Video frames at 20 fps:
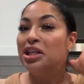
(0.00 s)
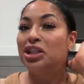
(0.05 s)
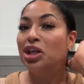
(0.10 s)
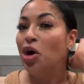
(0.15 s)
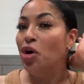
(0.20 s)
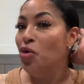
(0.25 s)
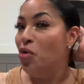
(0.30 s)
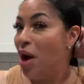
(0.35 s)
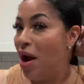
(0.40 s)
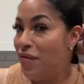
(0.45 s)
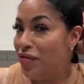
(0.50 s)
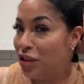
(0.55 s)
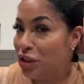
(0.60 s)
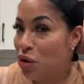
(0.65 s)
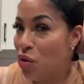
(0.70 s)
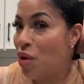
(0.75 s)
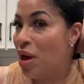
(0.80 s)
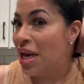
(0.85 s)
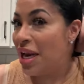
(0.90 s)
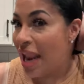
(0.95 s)
so whoever's
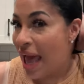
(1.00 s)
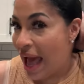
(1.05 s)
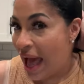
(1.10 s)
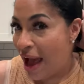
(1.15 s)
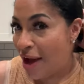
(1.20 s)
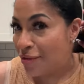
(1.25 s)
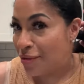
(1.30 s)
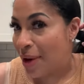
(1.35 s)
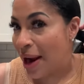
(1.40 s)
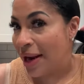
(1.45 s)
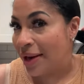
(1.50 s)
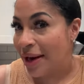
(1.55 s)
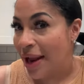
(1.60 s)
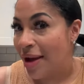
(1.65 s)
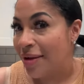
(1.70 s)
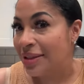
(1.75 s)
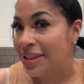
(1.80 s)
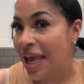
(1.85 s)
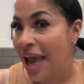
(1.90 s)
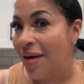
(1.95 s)
going live right now
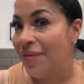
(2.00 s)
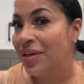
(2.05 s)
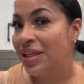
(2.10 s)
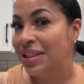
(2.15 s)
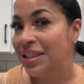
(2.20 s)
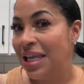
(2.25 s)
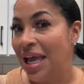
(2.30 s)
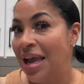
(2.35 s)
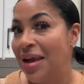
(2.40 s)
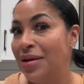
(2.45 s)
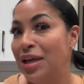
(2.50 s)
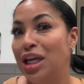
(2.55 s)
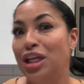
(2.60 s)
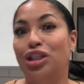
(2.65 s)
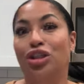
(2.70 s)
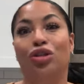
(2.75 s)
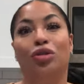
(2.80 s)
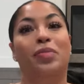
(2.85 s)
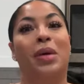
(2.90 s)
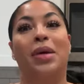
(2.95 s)
is having the same
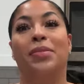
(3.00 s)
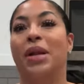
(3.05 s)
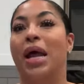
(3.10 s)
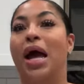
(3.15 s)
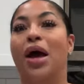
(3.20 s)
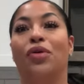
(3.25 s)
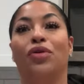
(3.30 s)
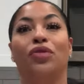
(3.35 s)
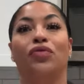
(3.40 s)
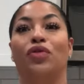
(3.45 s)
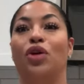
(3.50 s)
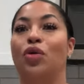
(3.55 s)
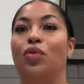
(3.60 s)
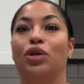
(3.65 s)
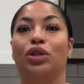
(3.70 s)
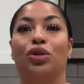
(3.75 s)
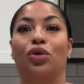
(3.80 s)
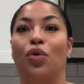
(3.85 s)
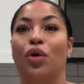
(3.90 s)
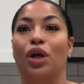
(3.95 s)
issues, baby. I don't even know
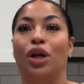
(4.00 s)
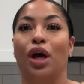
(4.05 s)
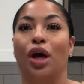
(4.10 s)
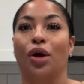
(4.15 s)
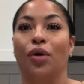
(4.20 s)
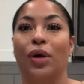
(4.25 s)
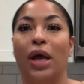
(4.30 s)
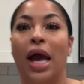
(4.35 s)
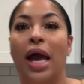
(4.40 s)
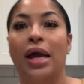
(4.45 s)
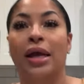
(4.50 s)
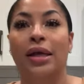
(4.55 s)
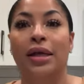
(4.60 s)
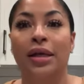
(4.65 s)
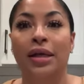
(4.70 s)
what's going on, okay?